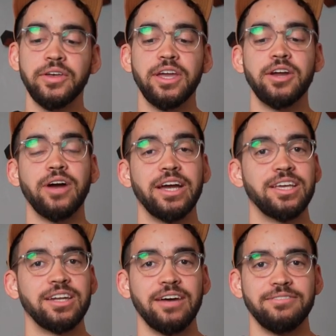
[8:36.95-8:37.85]
Here I
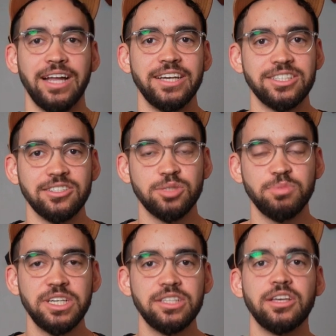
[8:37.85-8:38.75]
can have license
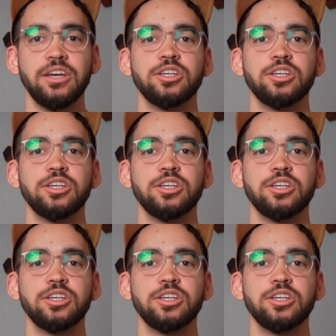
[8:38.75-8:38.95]
plate.